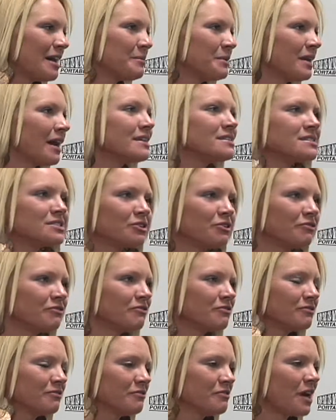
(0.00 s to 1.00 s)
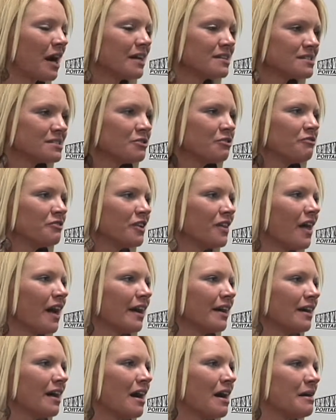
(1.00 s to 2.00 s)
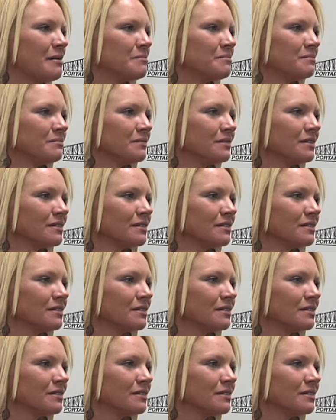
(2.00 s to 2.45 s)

I mean, I still feel like I'm